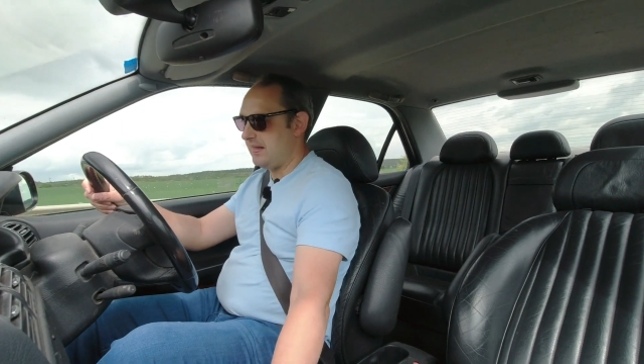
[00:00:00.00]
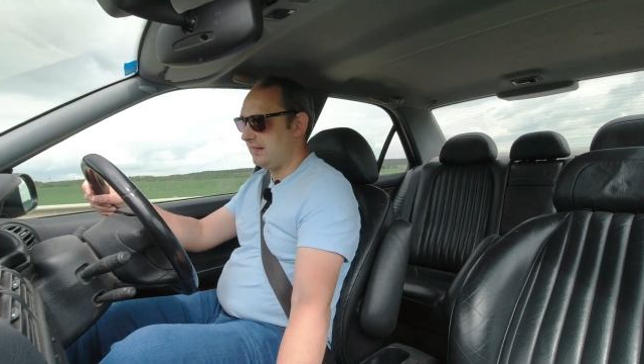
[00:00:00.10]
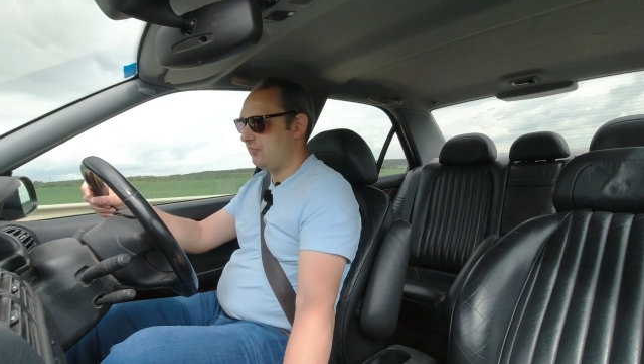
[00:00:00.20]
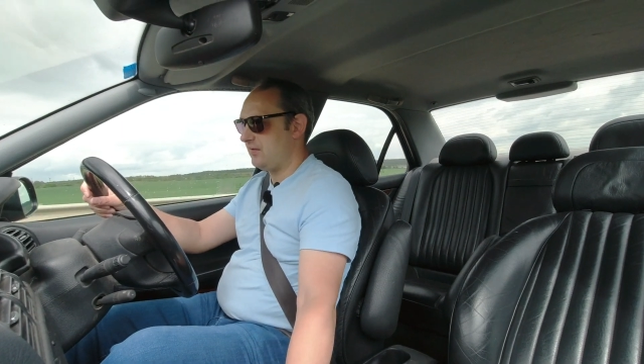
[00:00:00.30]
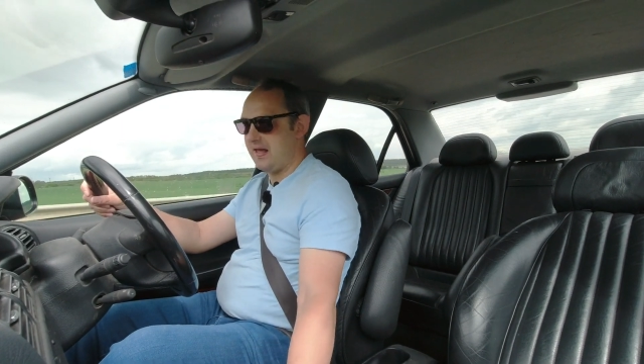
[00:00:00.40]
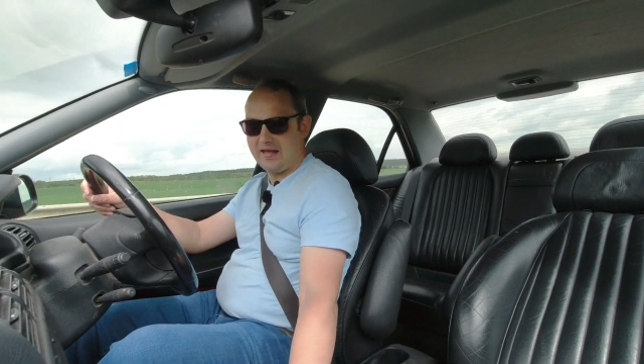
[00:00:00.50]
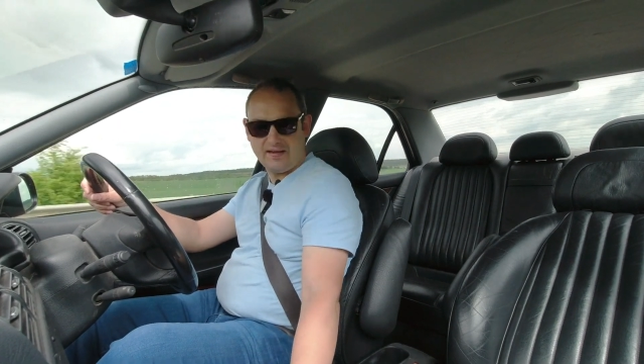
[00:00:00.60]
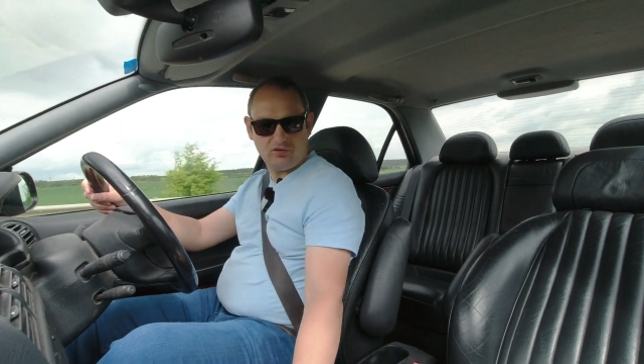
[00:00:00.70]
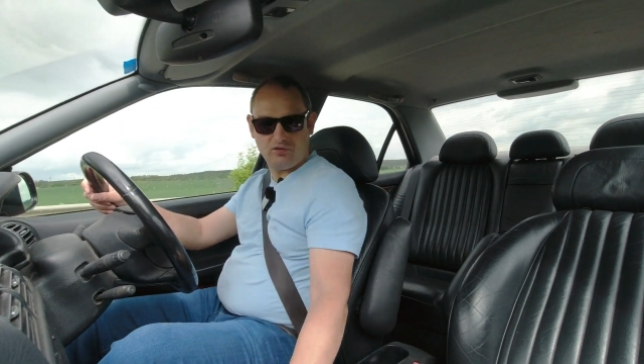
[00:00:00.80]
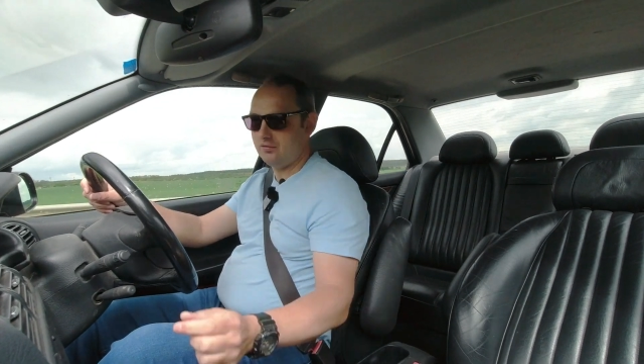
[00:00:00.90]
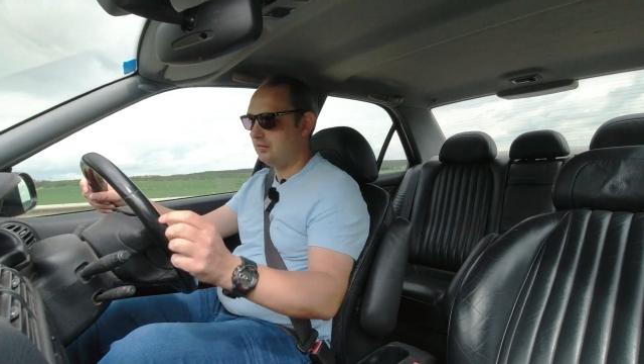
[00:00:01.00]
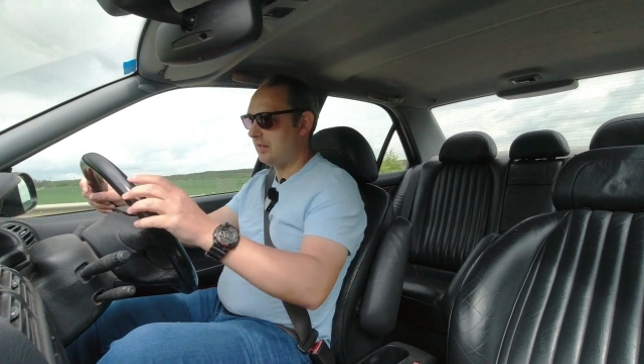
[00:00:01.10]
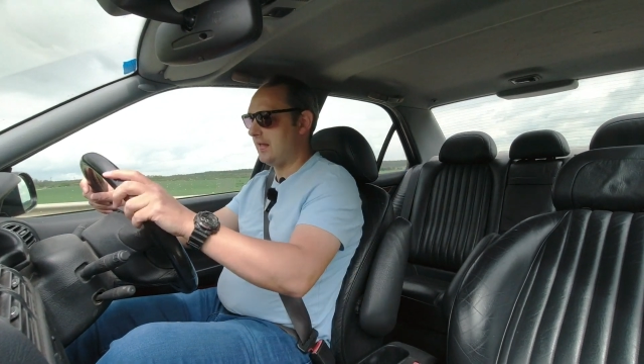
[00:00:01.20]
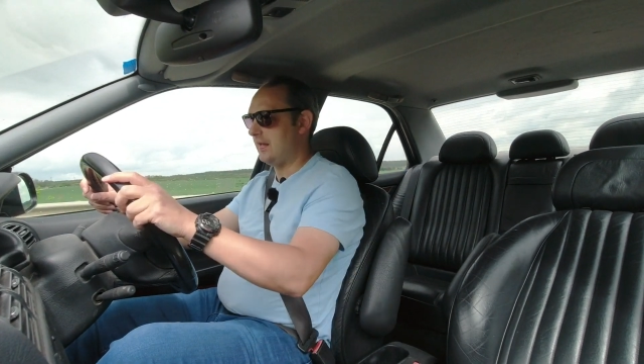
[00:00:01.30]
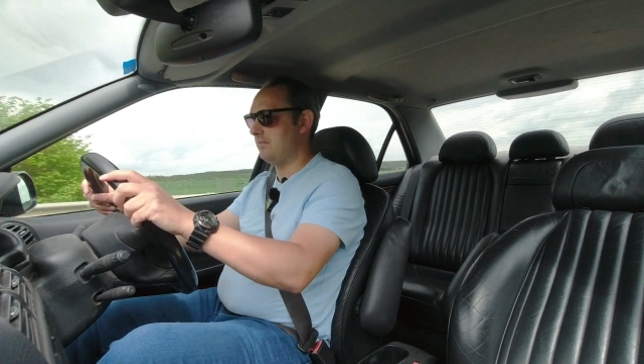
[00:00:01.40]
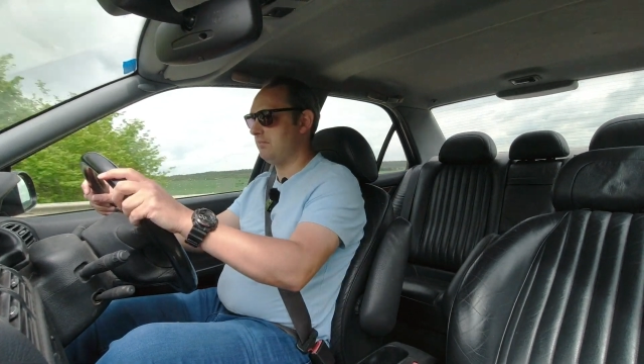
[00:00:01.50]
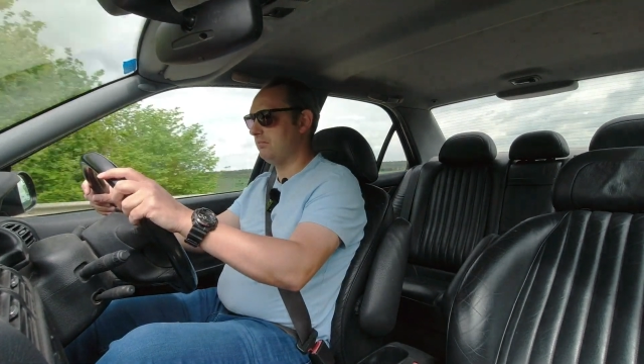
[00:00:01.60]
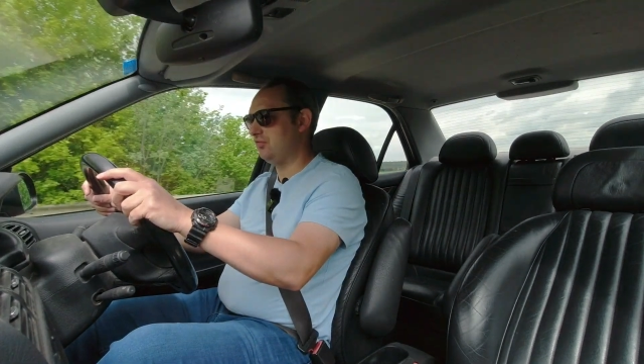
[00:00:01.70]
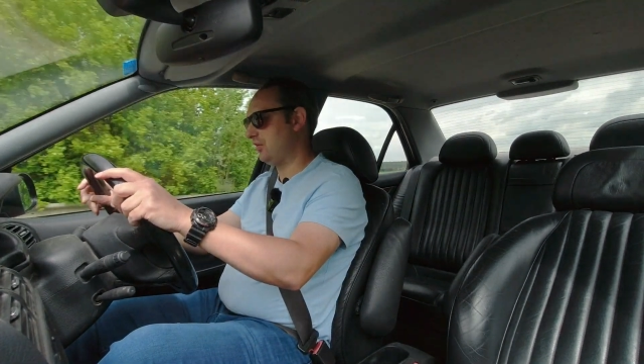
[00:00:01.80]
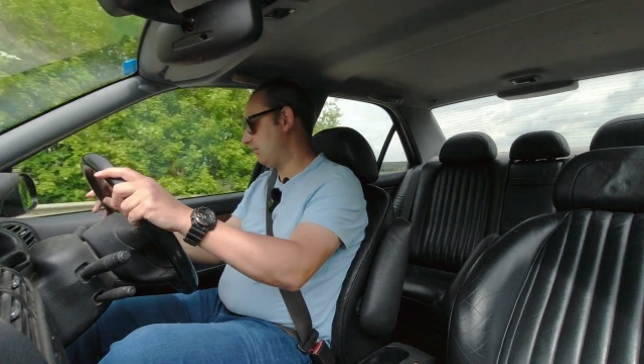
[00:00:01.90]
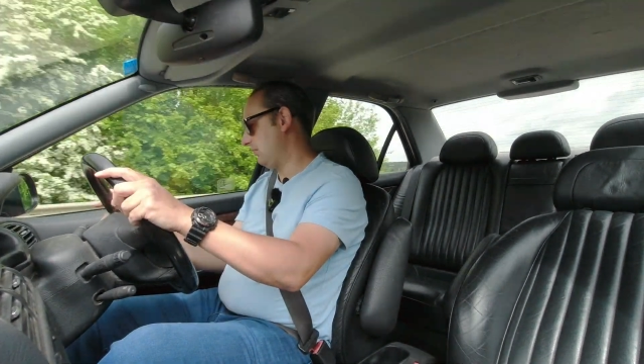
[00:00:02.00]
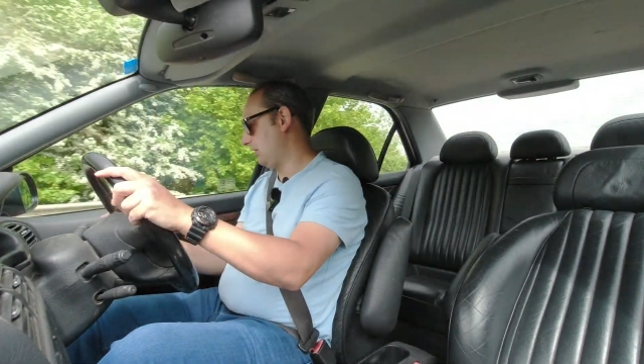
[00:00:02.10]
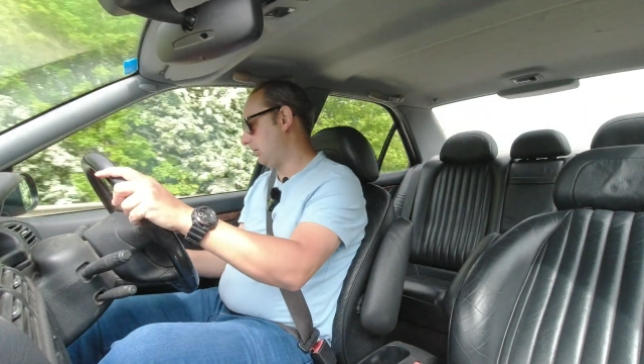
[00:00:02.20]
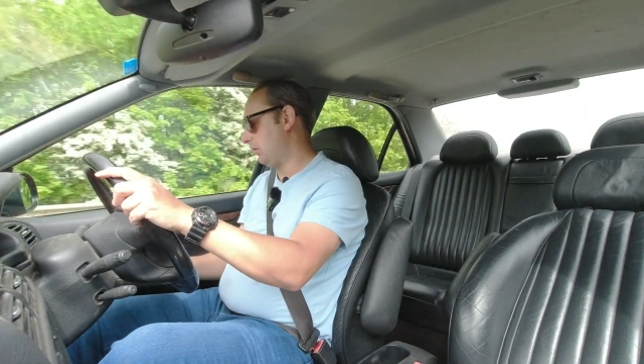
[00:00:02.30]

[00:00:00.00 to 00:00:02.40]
elephant hide material